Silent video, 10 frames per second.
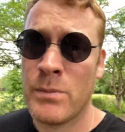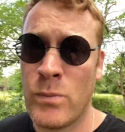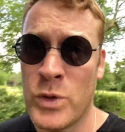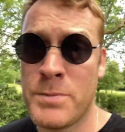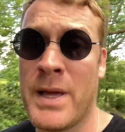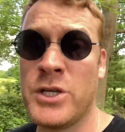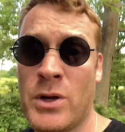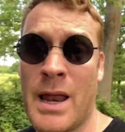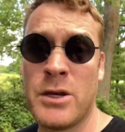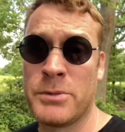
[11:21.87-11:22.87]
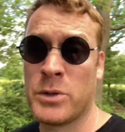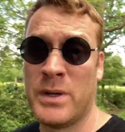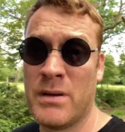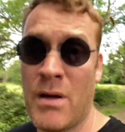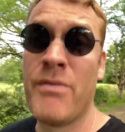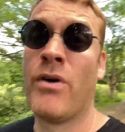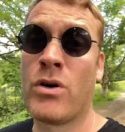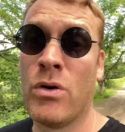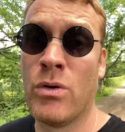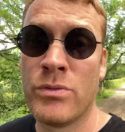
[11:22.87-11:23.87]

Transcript: which means you'll end up doing fuck all.